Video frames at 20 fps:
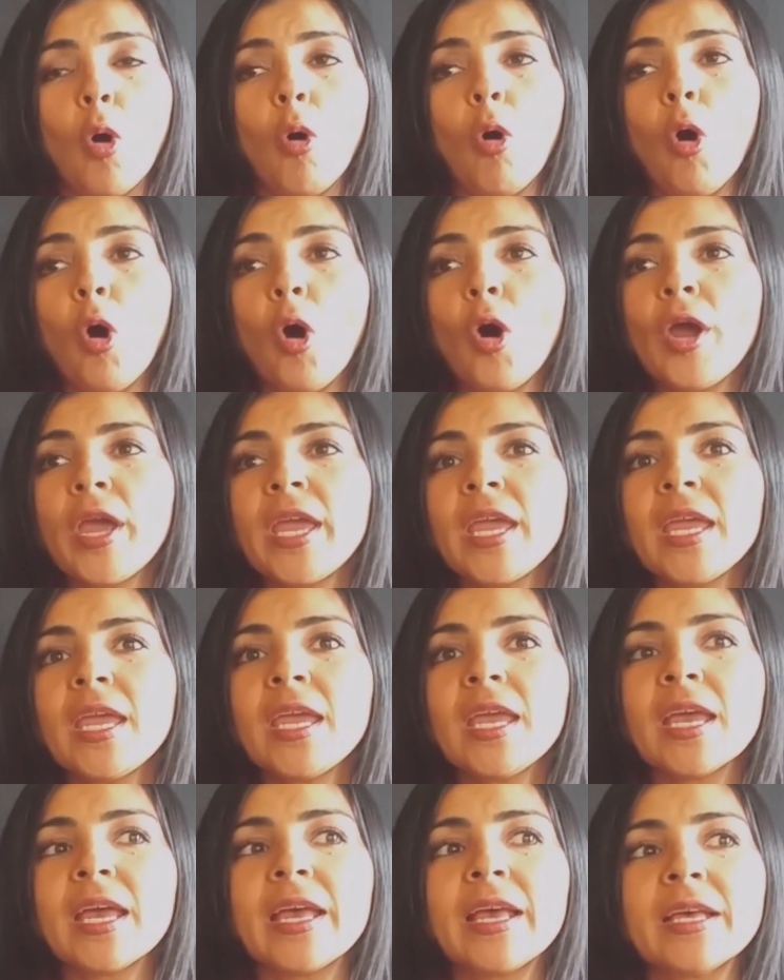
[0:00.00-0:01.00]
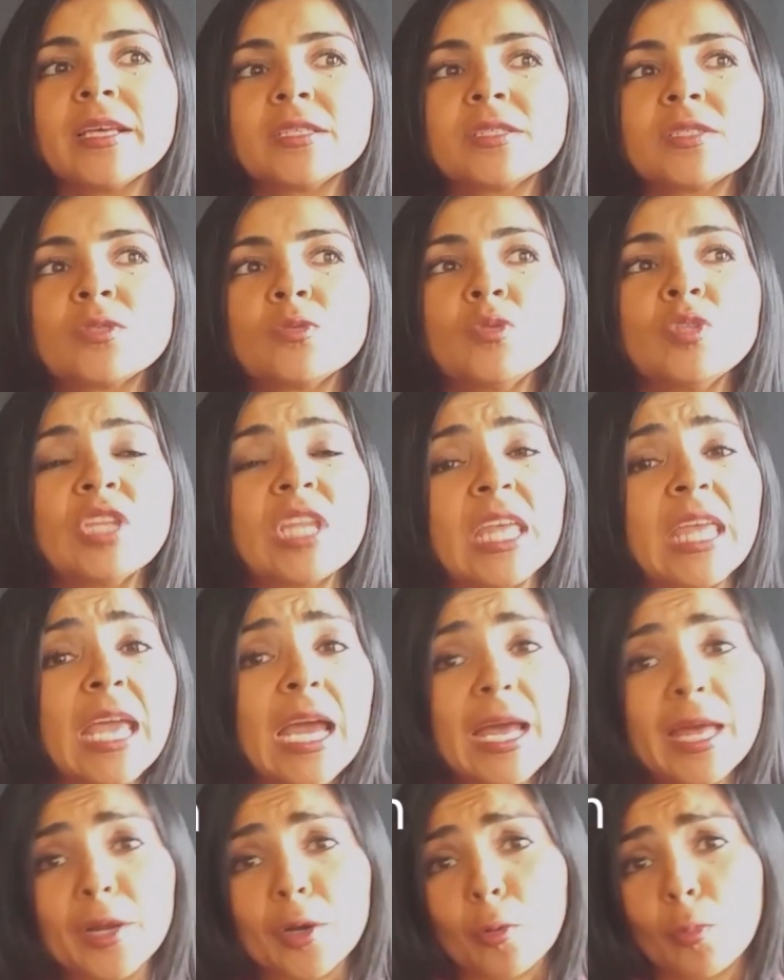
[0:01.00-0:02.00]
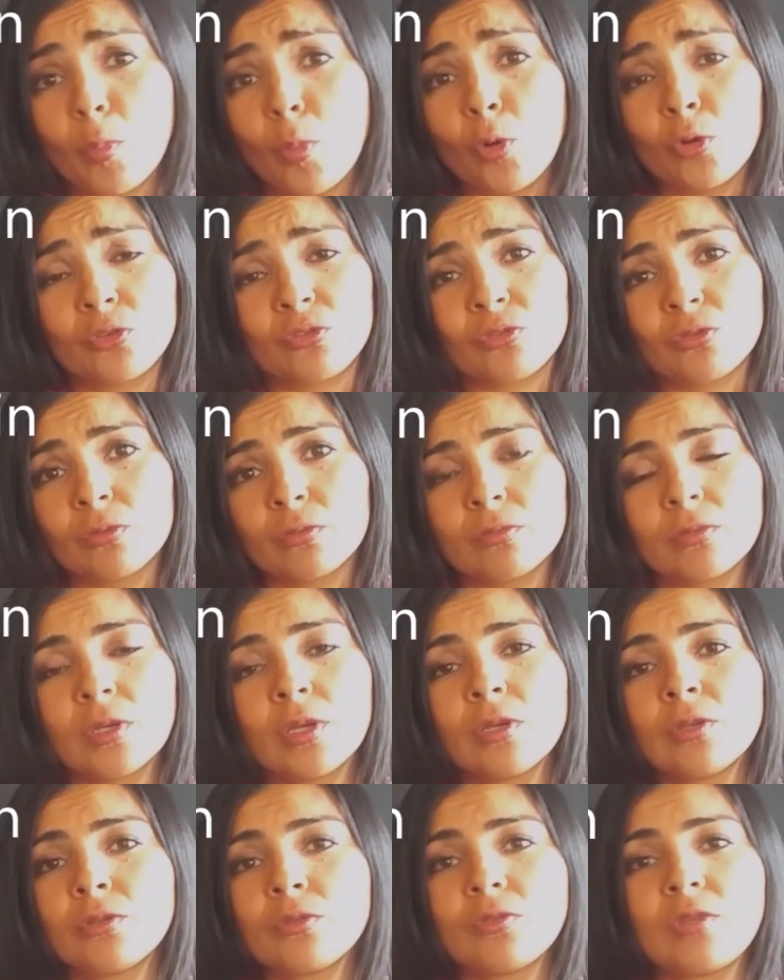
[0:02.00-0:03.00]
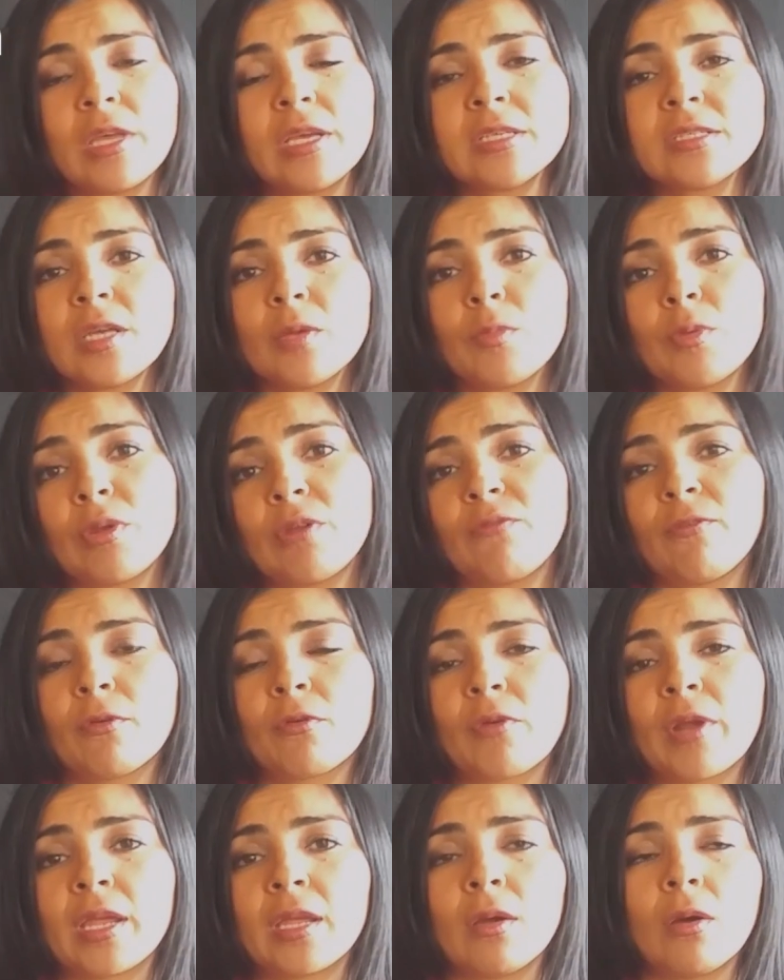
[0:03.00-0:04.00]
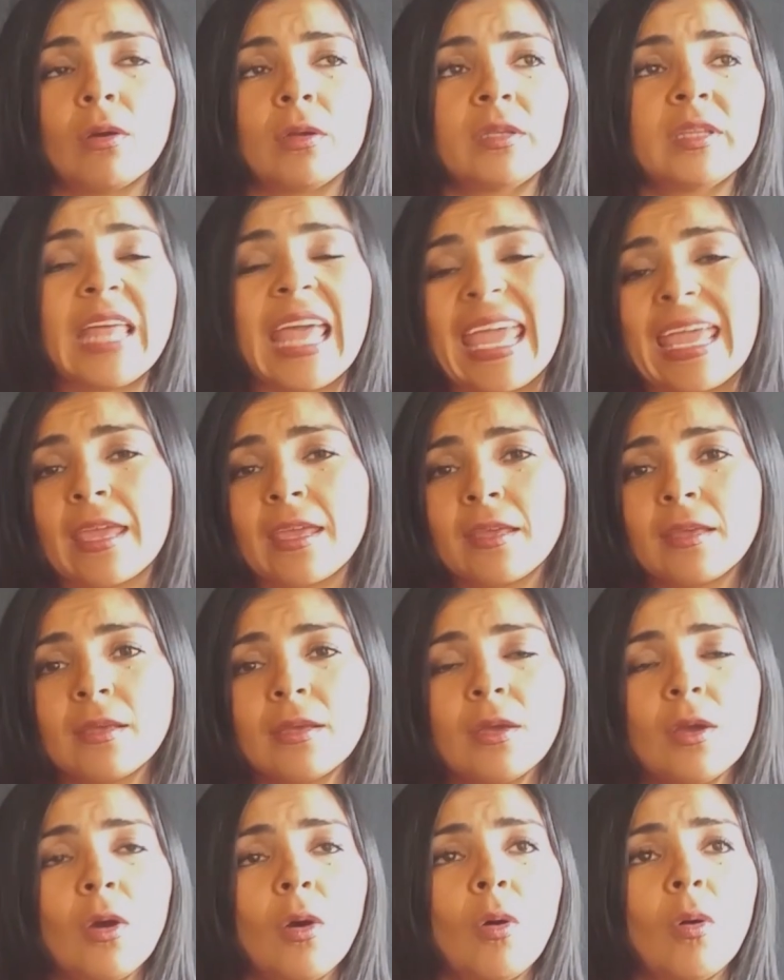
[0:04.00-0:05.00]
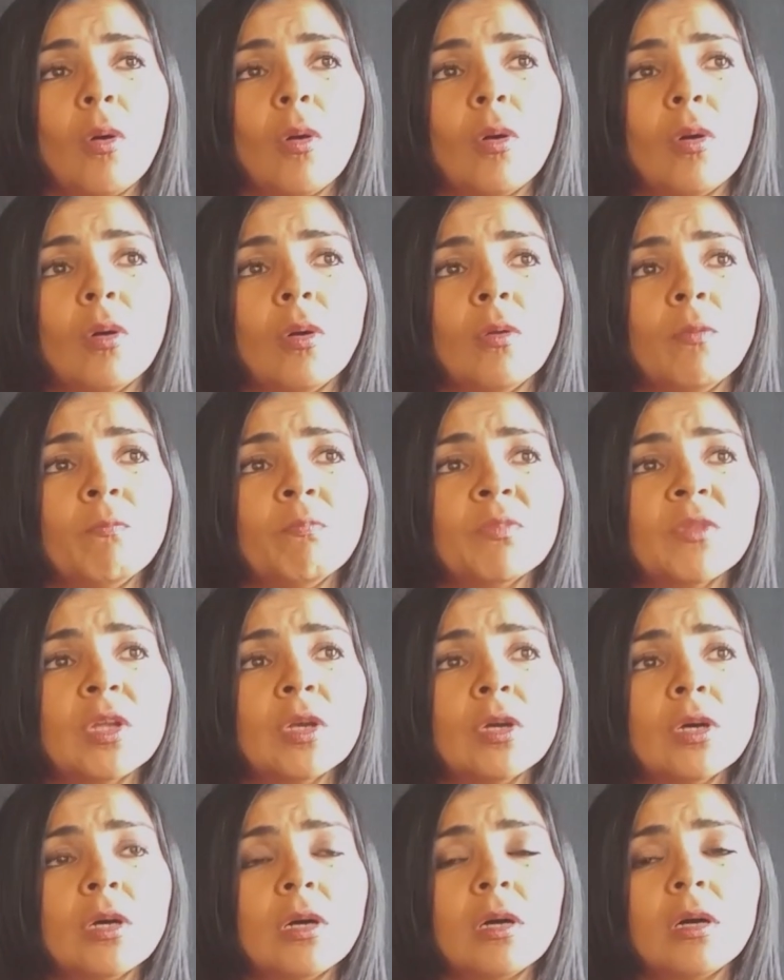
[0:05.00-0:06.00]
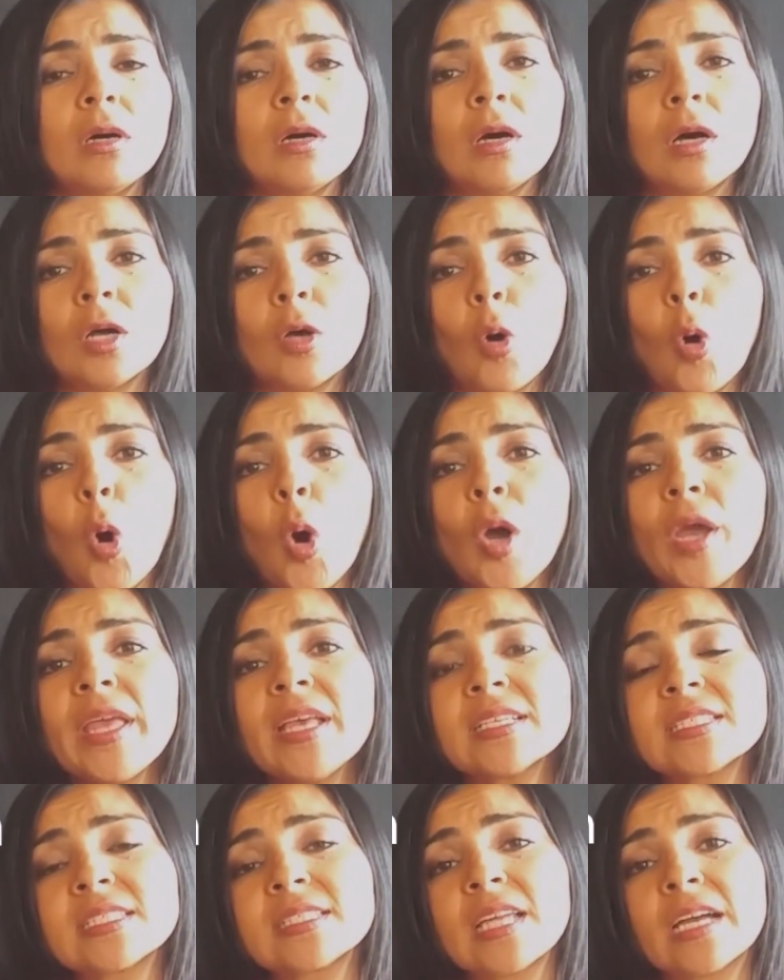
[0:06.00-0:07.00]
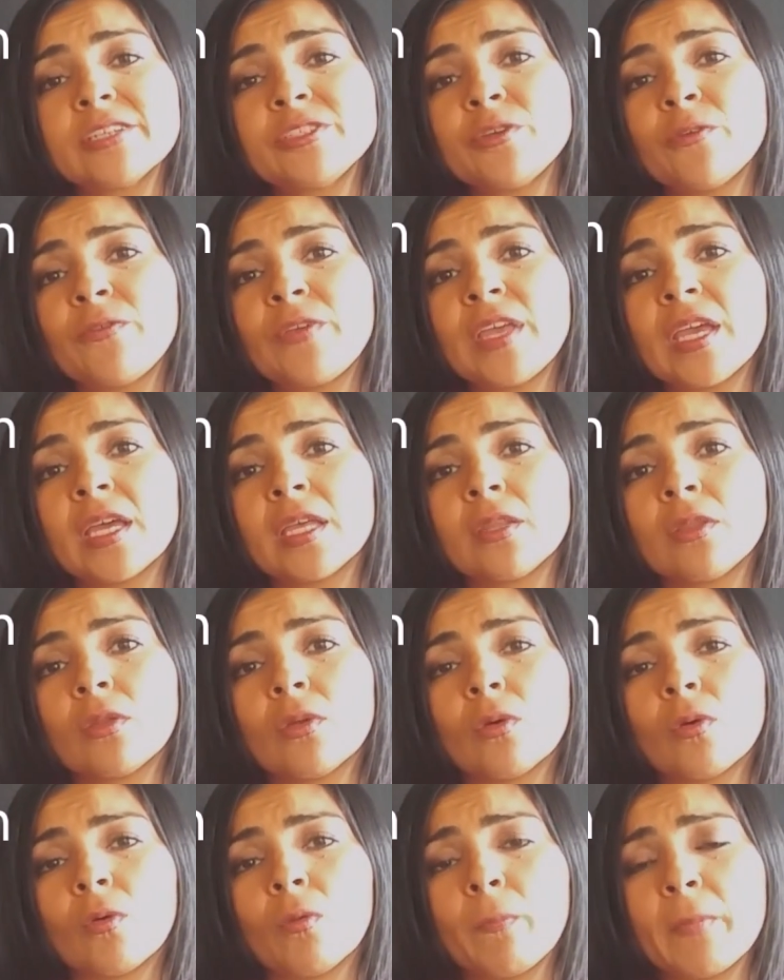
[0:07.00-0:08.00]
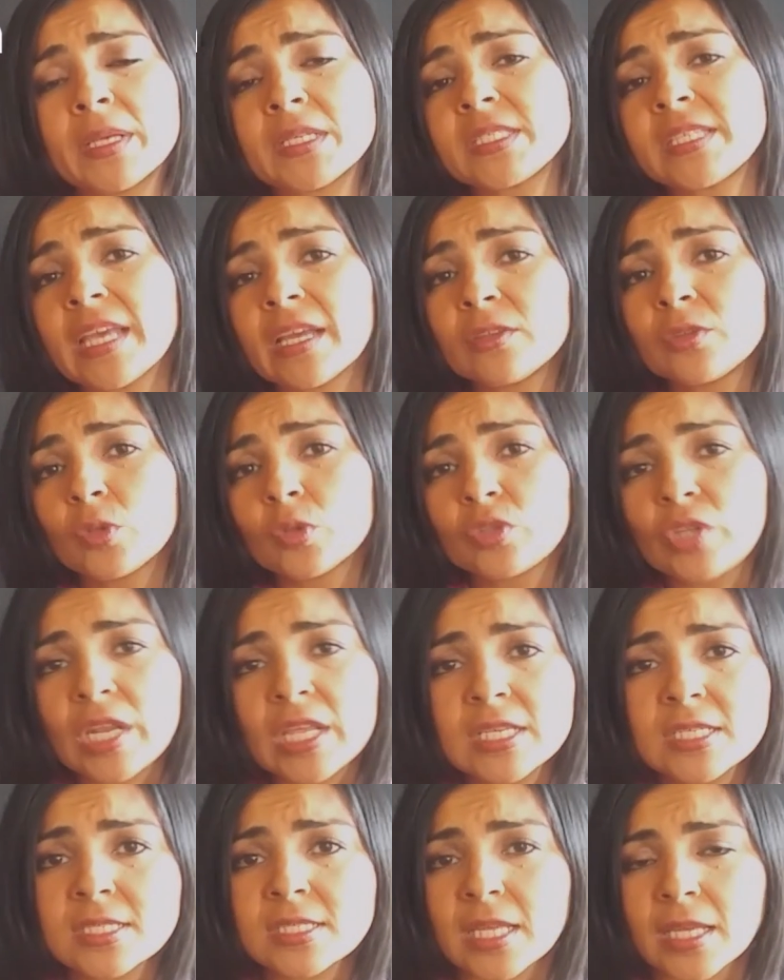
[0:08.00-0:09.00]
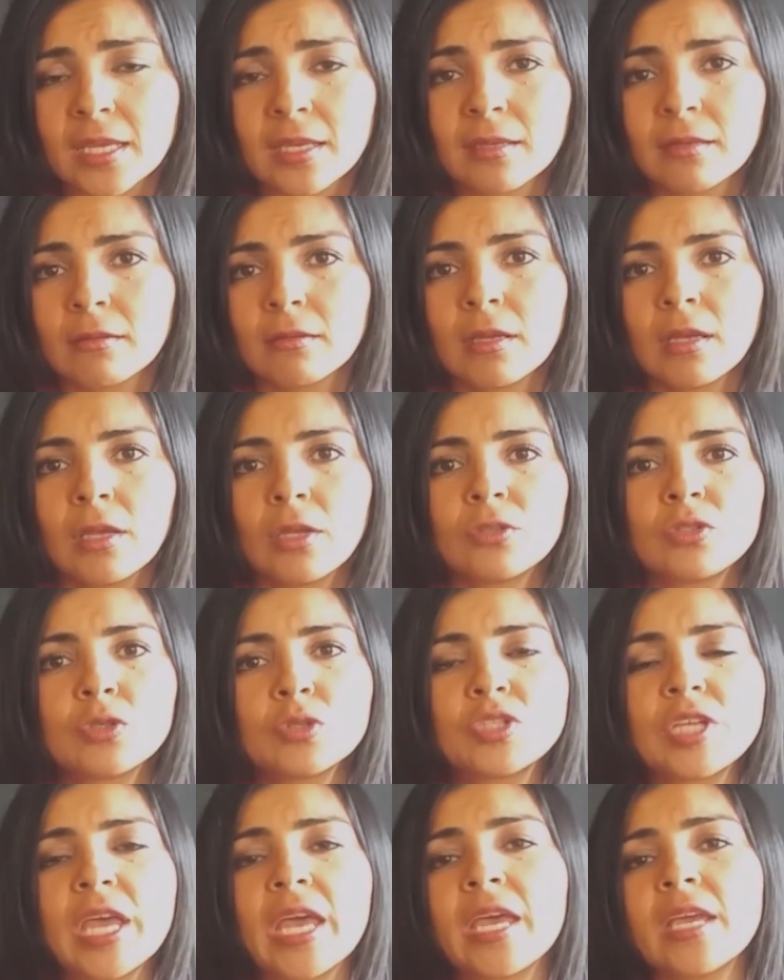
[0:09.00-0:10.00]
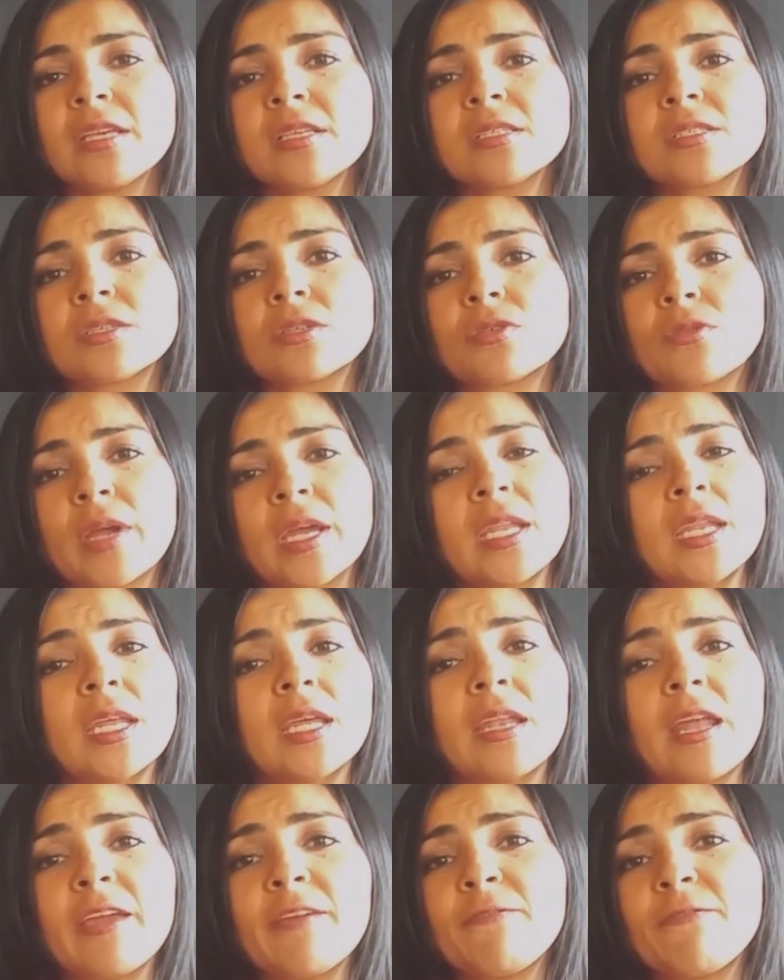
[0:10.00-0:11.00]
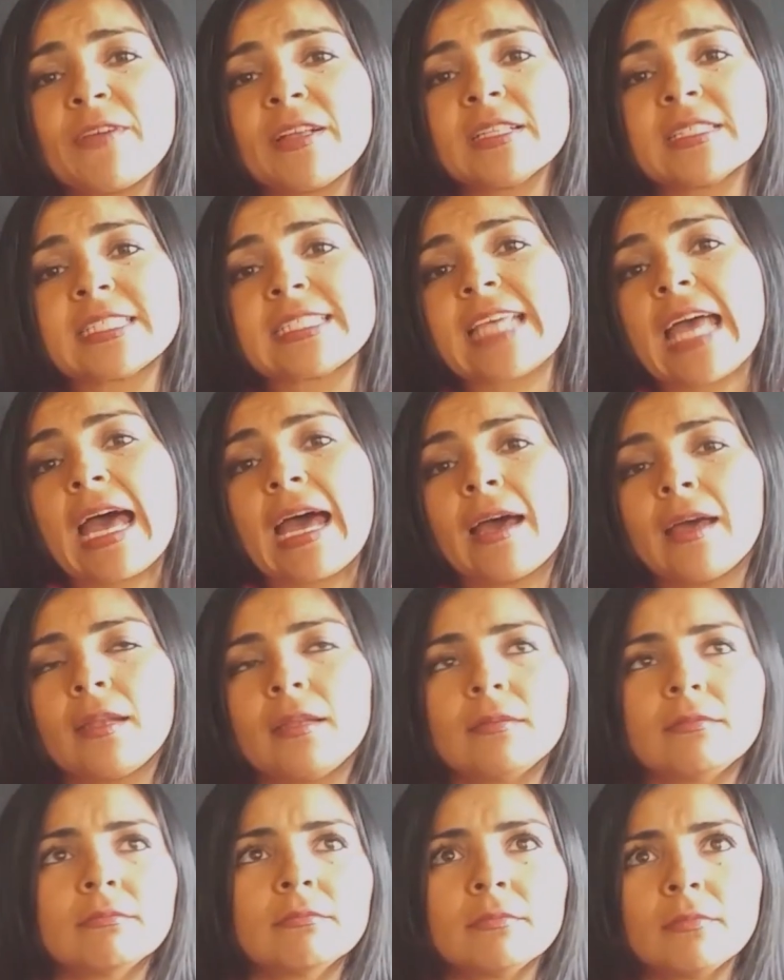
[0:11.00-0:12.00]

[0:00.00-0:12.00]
Hoy es un día hermoso. Today is a beautiful day. O hoy está lloviendo. Me siento triste. Today is raining. I feel sad.